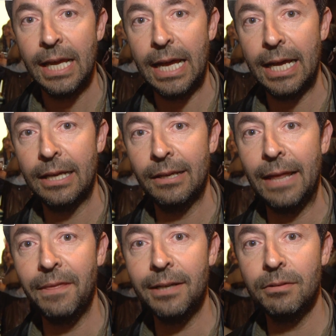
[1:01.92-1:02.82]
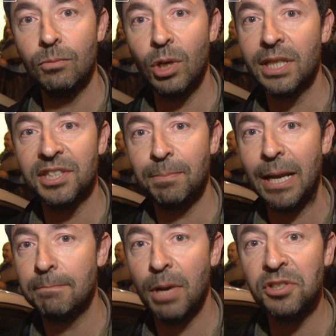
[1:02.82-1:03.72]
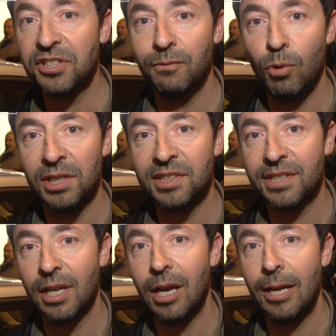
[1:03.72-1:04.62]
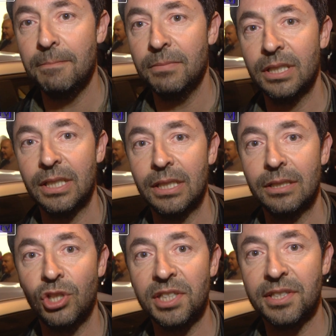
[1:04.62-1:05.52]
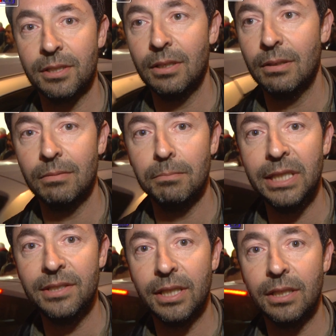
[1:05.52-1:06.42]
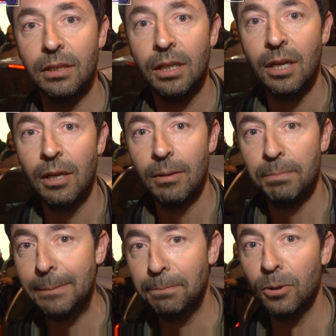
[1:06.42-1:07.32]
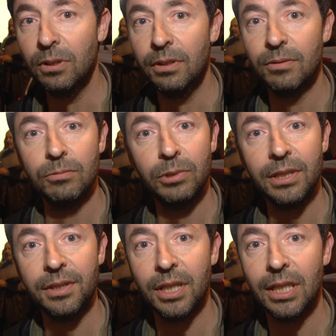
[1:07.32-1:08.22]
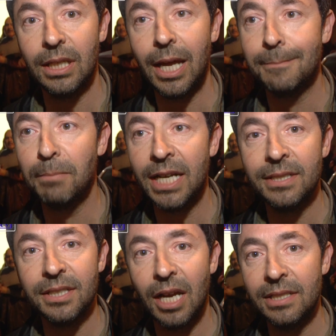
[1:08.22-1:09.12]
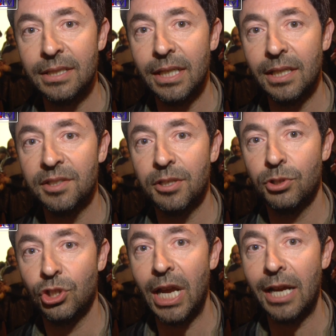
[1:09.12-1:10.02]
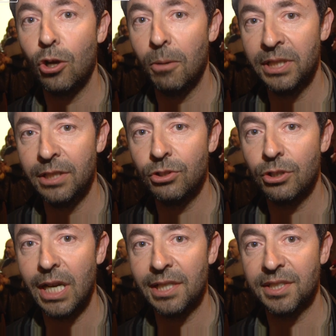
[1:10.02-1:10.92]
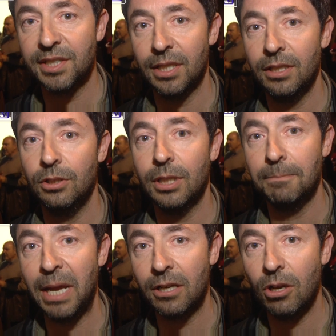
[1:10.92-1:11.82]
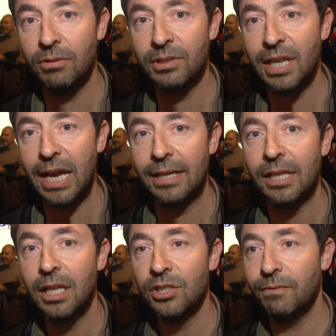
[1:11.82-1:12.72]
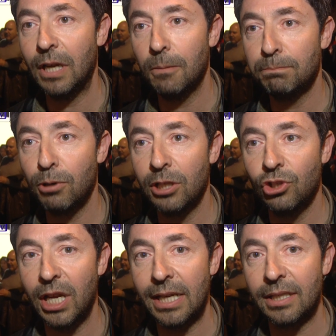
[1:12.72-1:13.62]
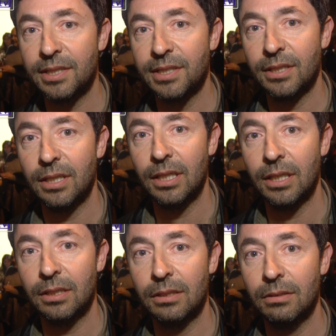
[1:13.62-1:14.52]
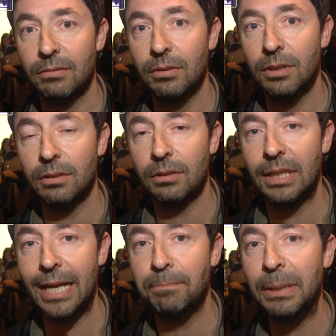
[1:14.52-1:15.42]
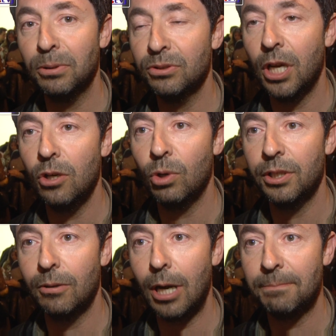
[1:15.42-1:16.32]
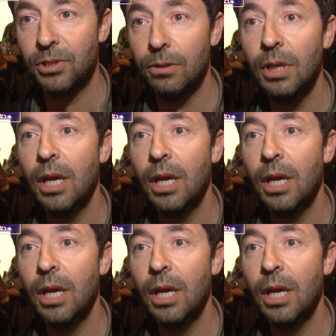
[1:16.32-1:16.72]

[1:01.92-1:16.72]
and then one can spend most of one's time just meeting people with like-minded ideas who share common interests. You can make contact, develop projects, let people know what you're up to,